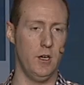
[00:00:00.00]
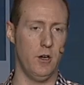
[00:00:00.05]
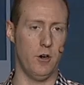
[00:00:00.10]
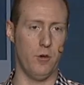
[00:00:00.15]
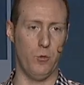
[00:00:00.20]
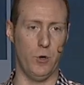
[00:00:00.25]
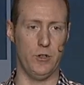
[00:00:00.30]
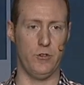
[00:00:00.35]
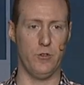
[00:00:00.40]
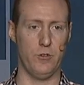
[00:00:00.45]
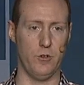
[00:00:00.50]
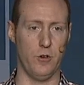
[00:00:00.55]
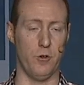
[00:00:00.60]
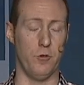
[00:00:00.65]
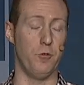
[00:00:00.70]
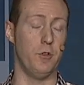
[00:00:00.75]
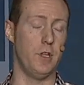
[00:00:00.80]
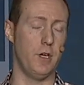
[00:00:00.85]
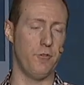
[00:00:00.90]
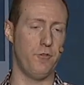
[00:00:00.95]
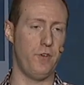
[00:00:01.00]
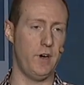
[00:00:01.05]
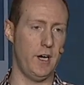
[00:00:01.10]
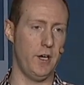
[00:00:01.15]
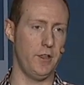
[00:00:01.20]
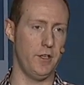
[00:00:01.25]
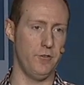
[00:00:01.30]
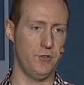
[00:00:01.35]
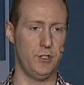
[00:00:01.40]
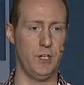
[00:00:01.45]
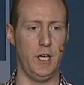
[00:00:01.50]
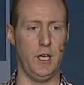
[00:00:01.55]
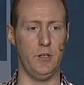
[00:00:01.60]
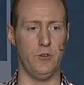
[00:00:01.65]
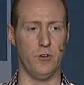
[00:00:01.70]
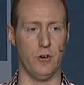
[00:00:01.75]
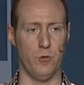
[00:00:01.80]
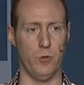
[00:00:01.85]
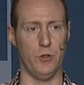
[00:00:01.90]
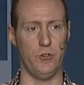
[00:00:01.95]
or that file that have
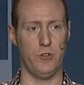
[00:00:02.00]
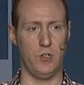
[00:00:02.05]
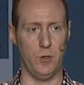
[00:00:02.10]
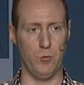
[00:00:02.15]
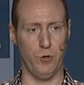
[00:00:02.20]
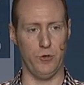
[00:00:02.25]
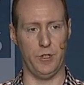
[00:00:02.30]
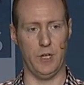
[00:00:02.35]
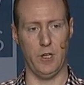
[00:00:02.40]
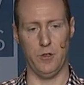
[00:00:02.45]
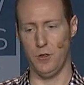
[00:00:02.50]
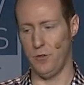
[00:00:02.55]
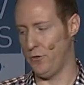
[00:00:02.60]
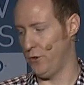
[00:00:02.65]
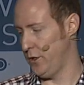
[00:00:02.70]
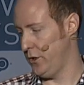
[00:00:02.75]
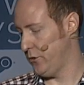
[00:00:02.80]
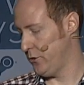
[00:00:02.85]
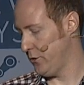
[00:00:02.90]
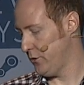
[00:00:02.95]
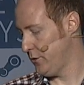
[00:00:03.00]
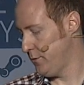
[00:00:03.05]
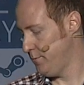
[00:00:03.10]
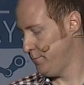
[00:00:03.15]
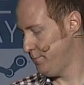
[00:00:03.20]
changed, are what Steam will download for users.